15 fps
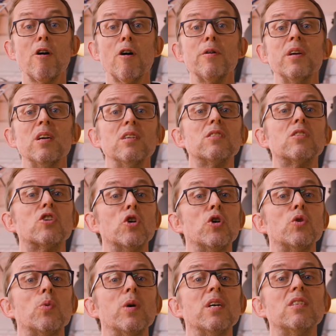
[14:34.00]
Fronius,
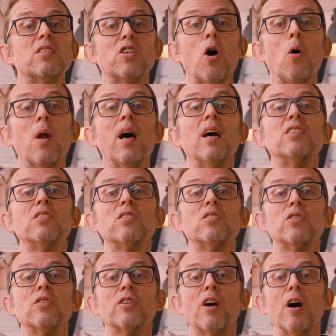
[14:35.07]
Goodwee, Solar Edge and
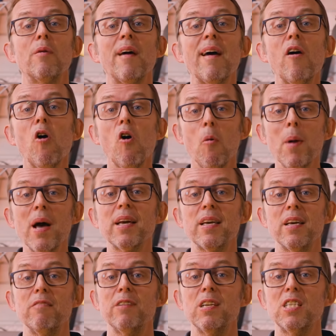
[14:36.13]
Sungrow, they all
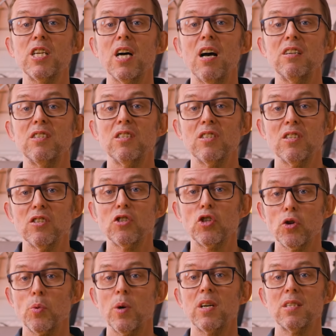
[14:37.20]
make EV chargers that
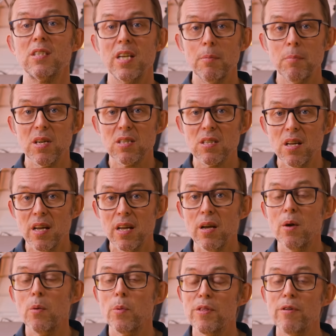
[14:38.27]
should work seamlessly
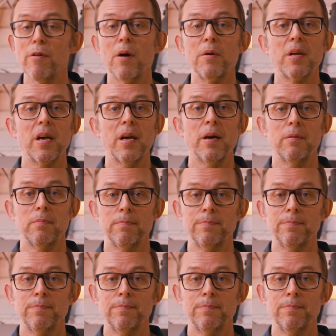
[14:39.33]
with their own gear.